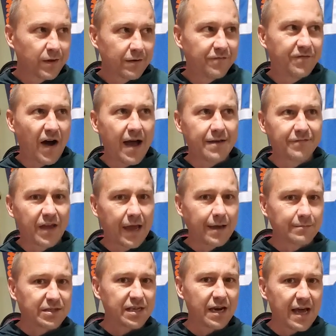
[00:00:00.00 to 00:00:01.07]
five
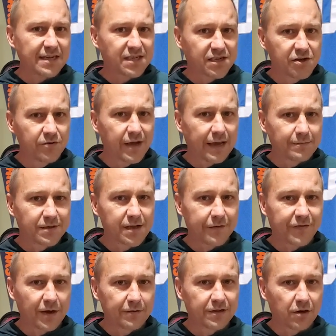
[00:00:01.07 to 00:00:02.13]
games, the last two games they've
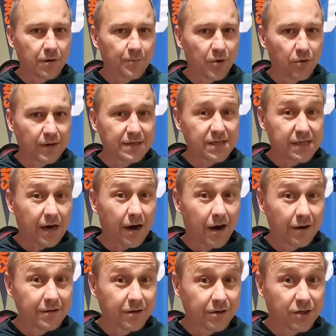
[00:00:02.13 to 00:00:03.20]
held their opponents to
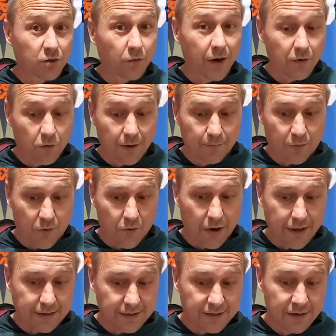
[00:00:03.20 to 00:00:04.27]
under 21
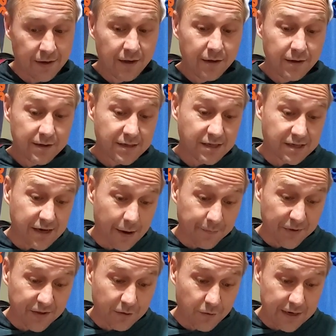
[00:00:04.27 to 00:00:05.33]
points step
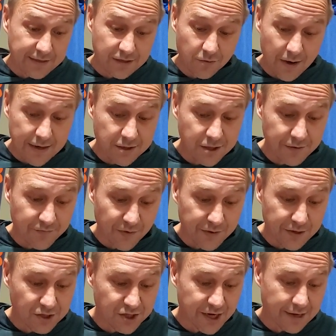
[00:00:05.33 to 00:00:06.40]
in the right direction for
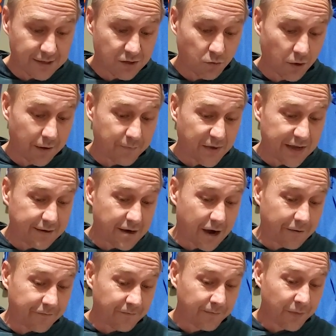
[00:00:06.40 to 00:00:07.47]
the Jets. Will it be
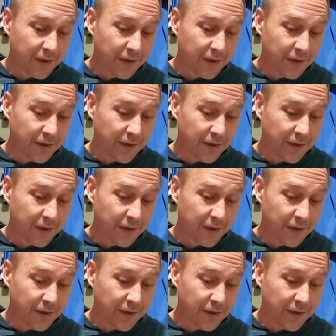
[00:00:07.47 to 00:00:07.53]
enough?